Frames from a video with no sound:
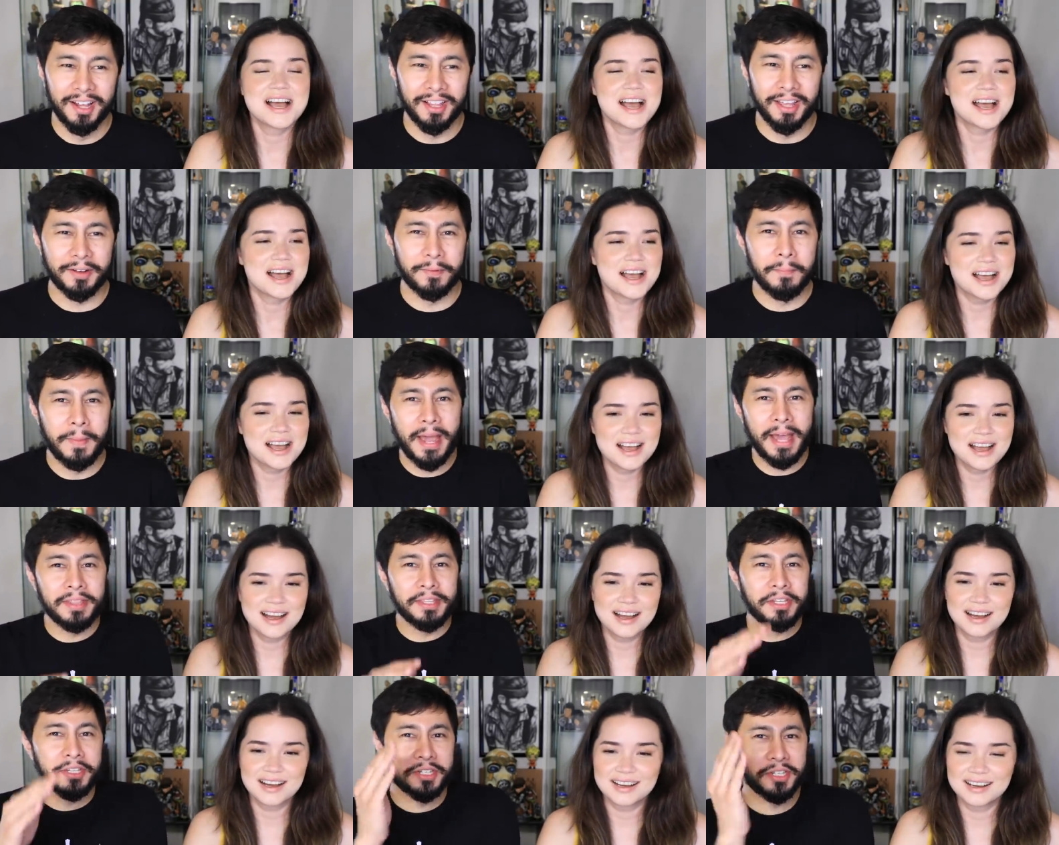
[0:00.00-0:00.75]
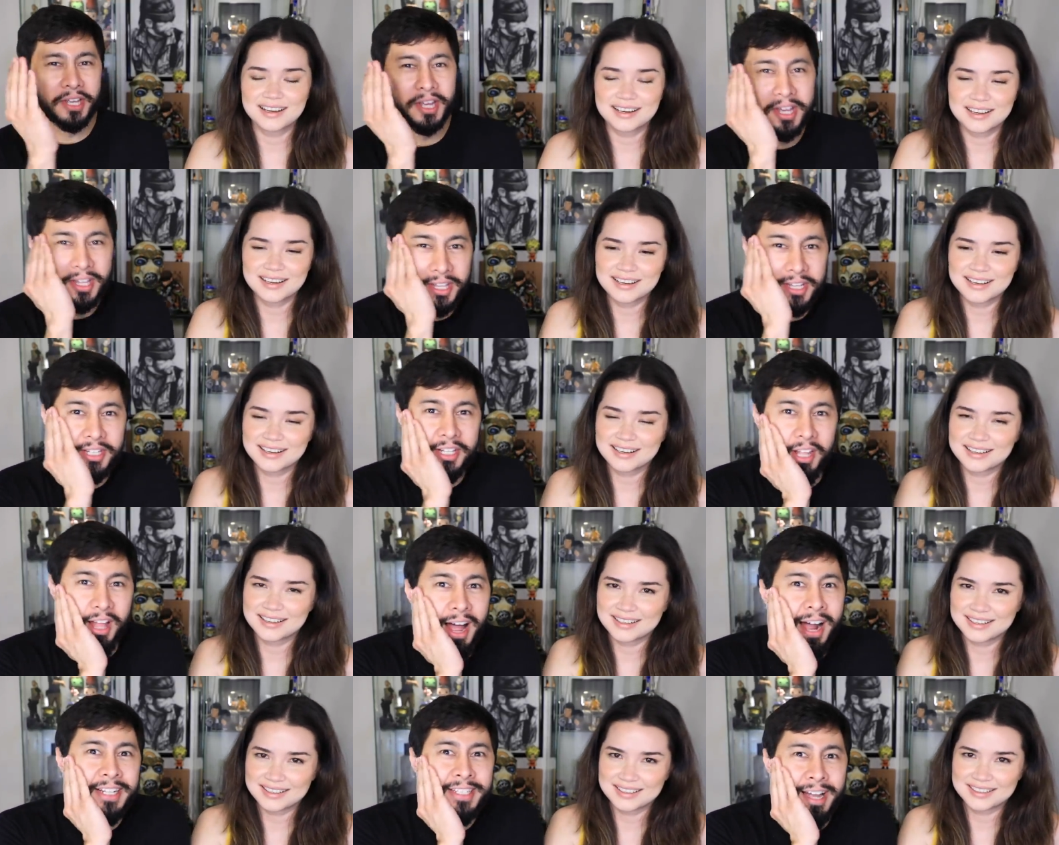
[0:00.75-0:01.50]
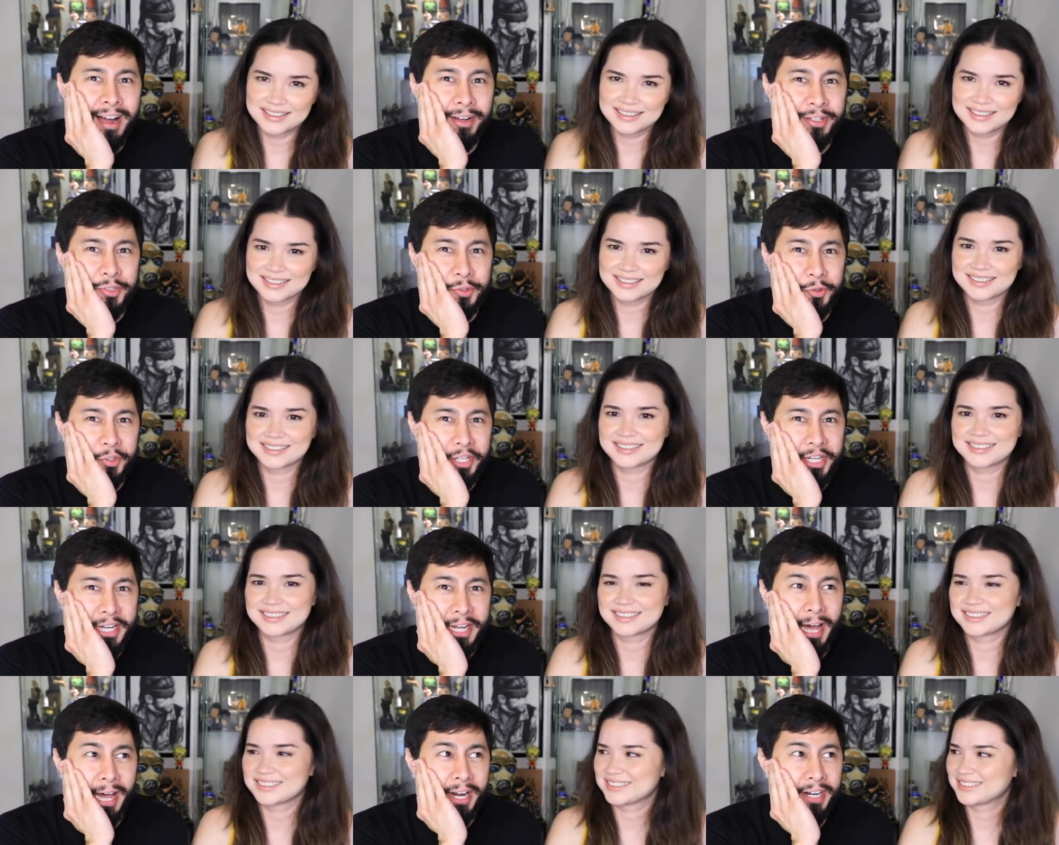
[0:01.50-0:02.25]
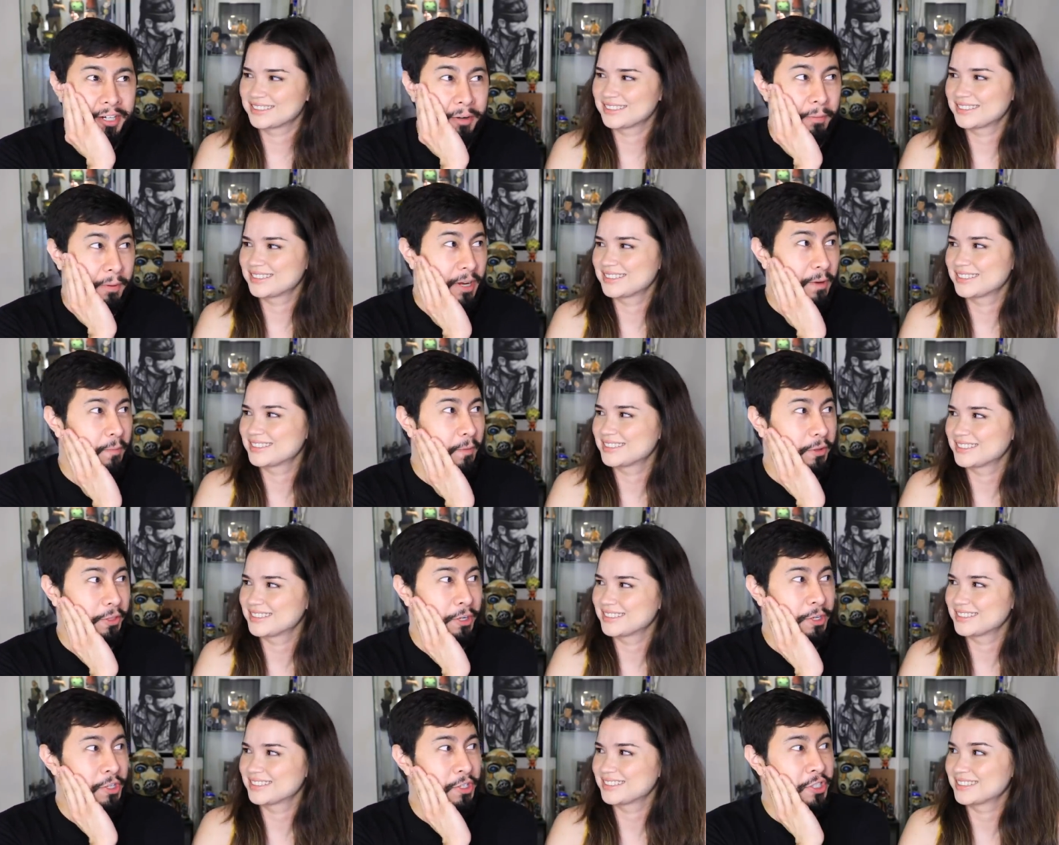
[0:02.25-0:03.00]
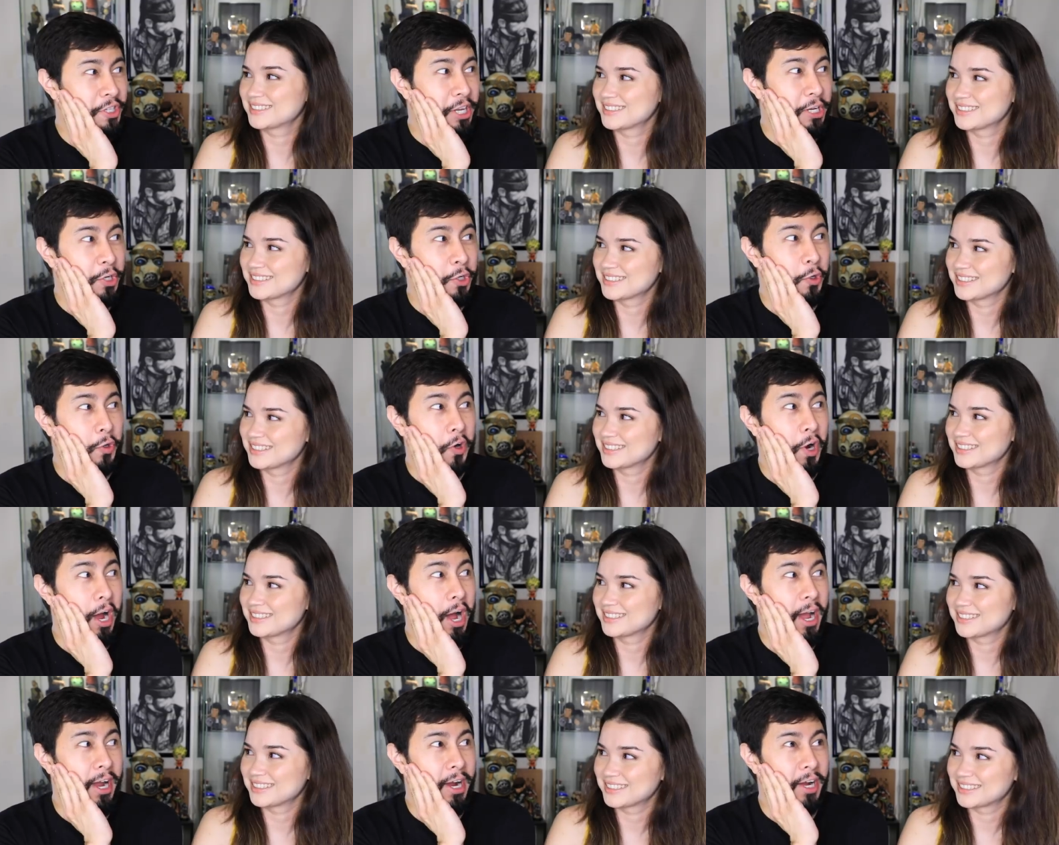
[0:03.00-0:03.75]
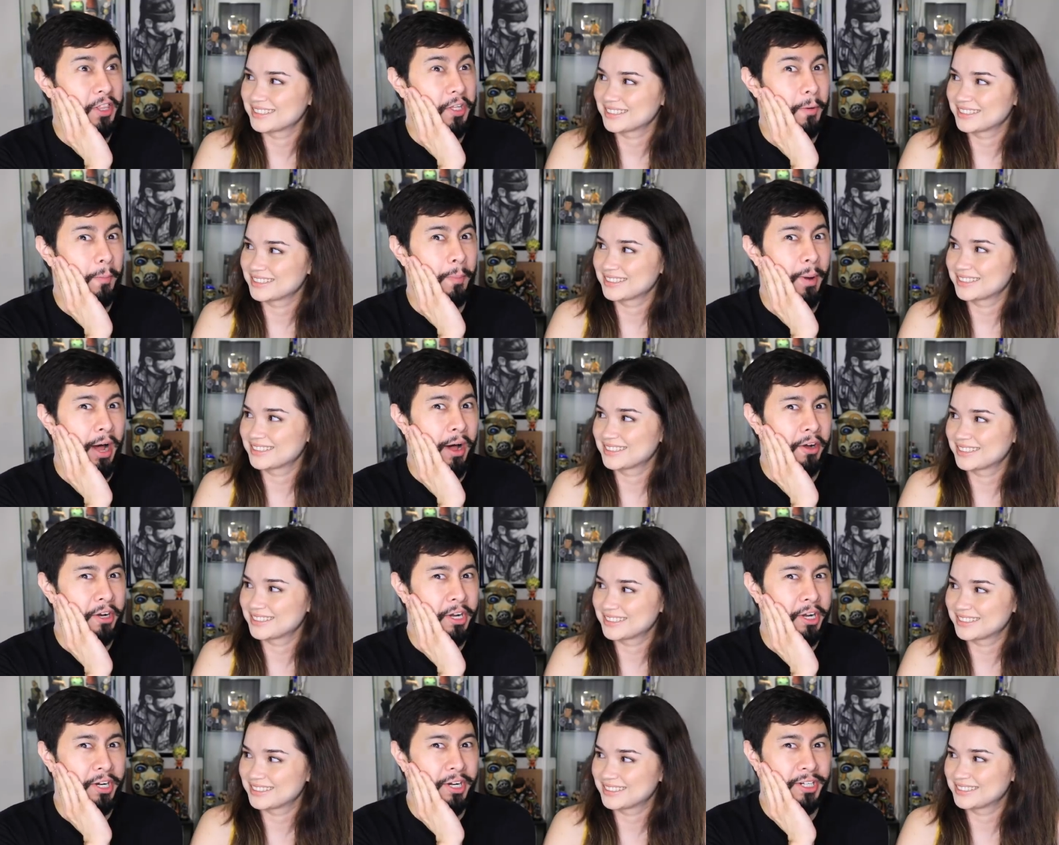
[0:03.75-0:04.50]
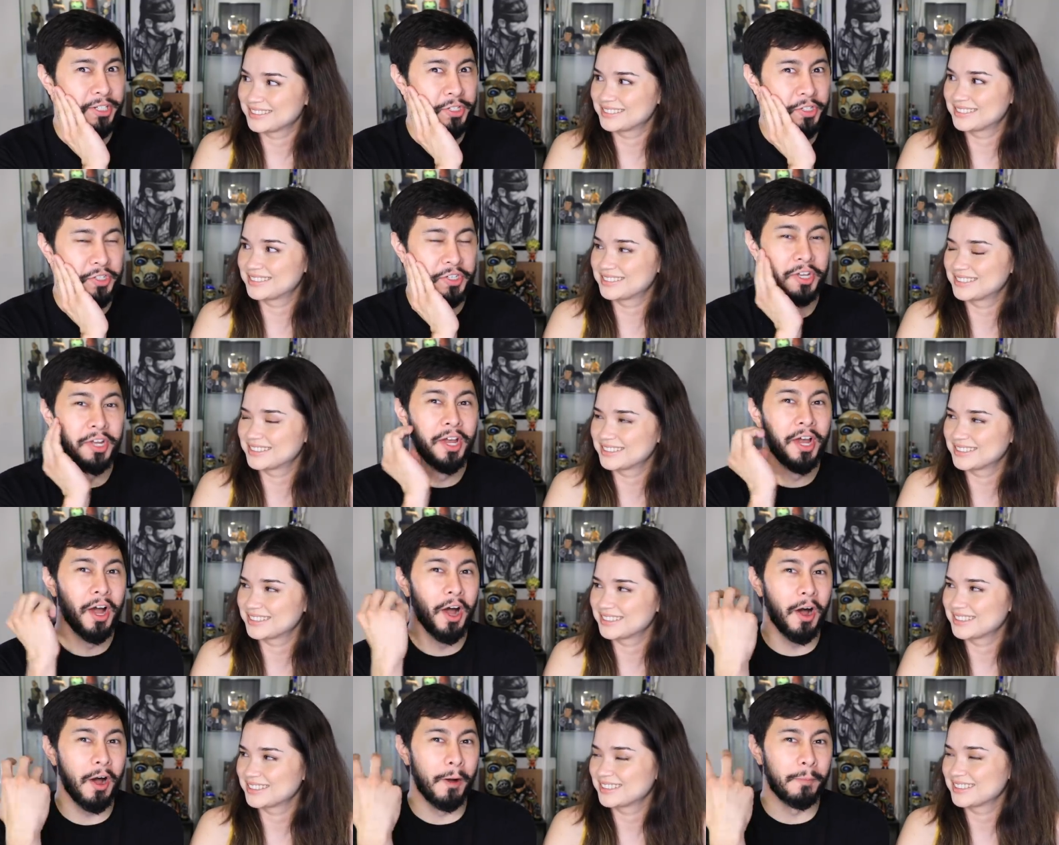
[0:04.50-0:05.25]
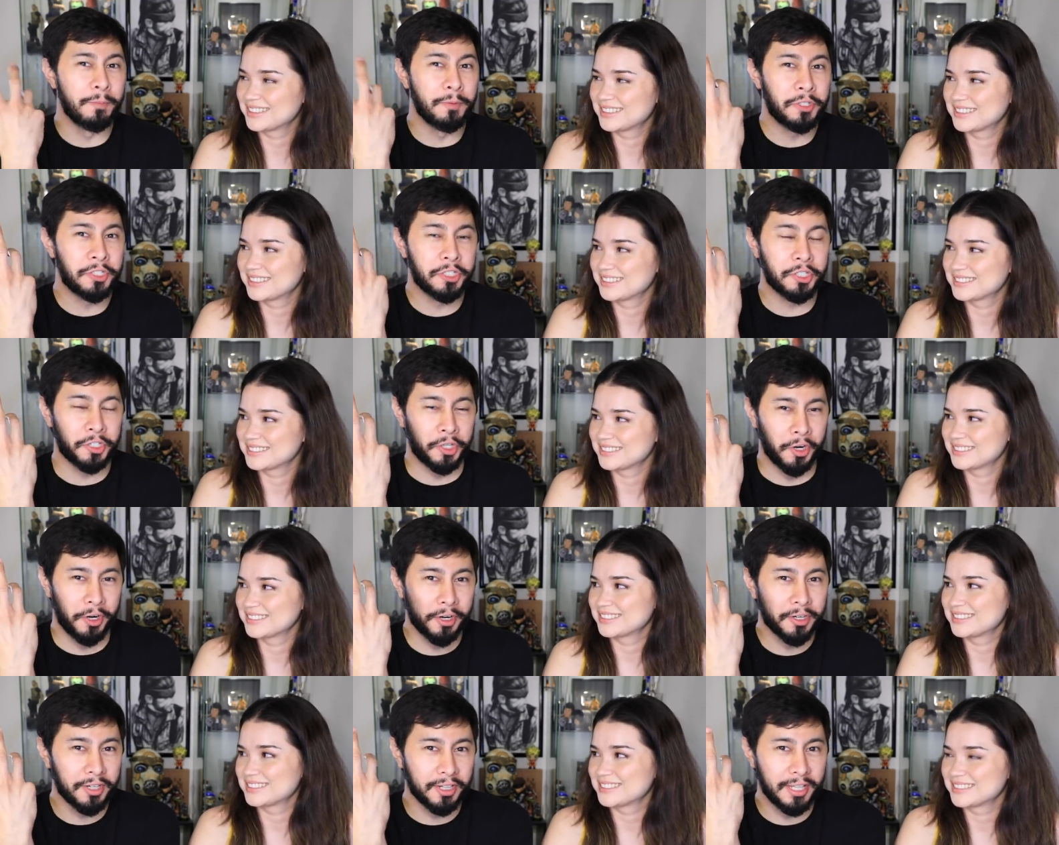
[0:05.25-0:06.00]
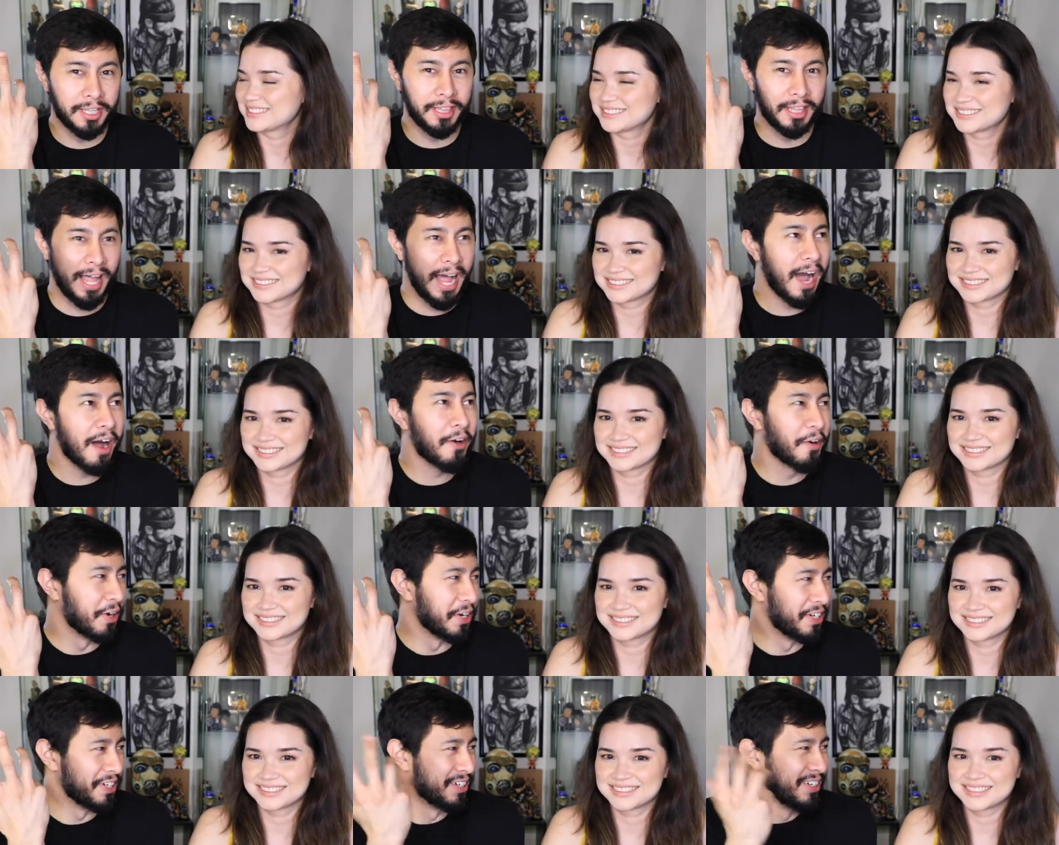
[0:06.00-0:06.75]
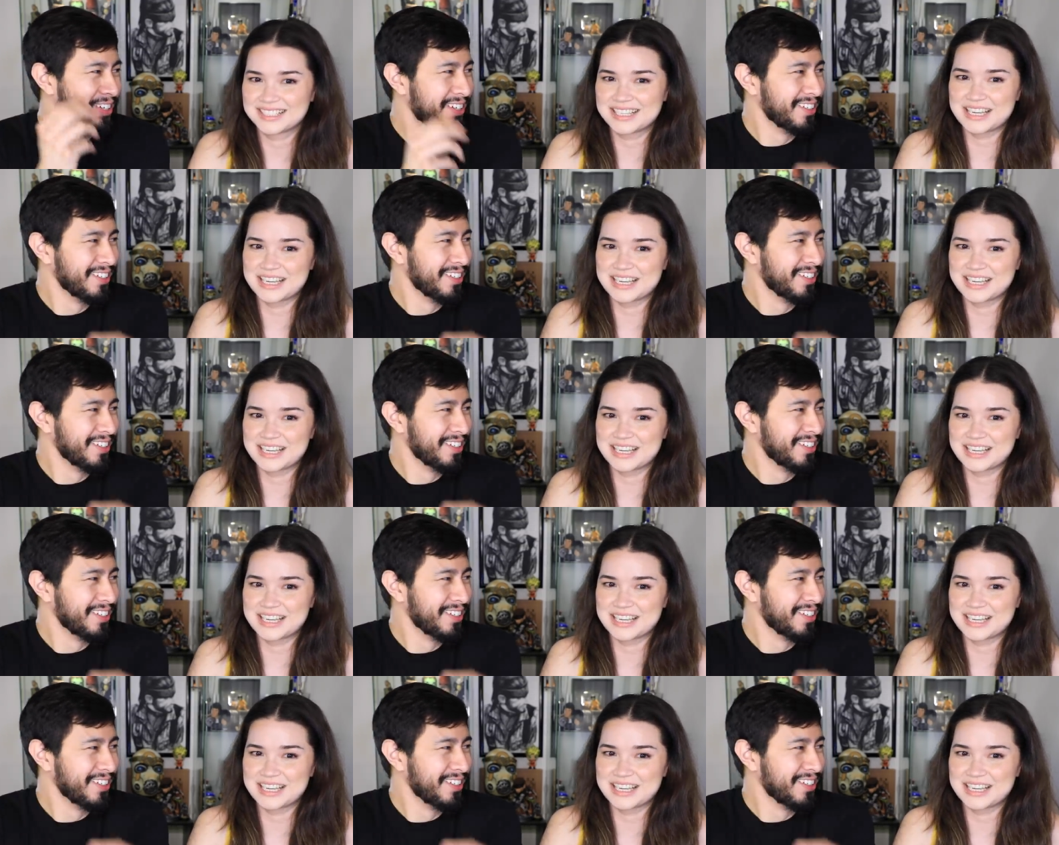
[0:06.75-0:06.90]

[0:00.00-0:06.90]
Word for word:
Speaker 1: Like, man, this, this lockdown's really getting to people. They're just like crying on the balcony, just absurdly loud